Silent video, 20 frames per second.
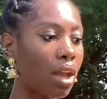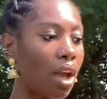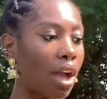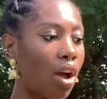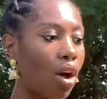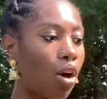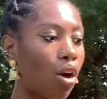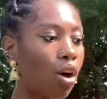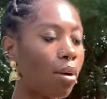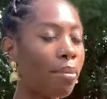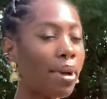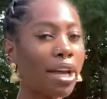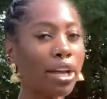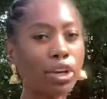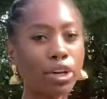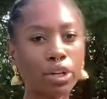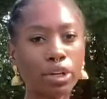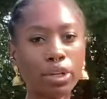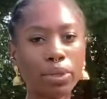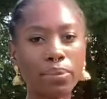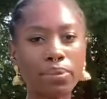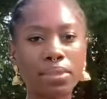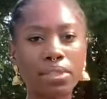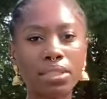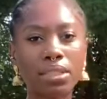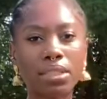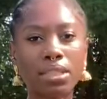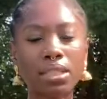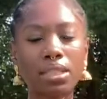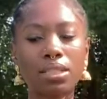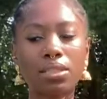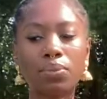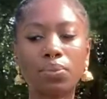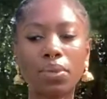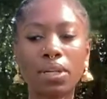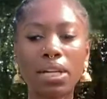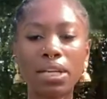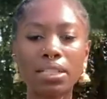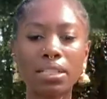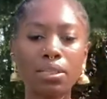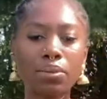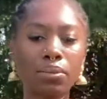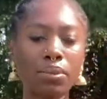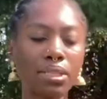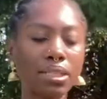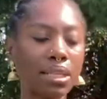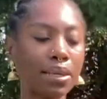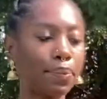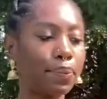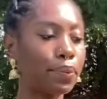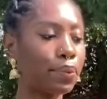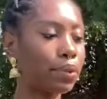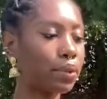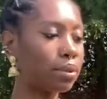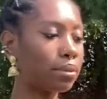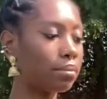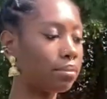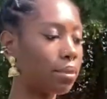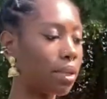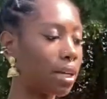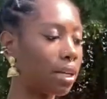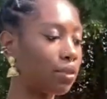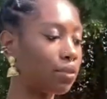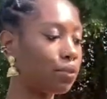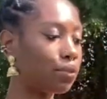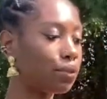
all my herbs, because what I did was I put my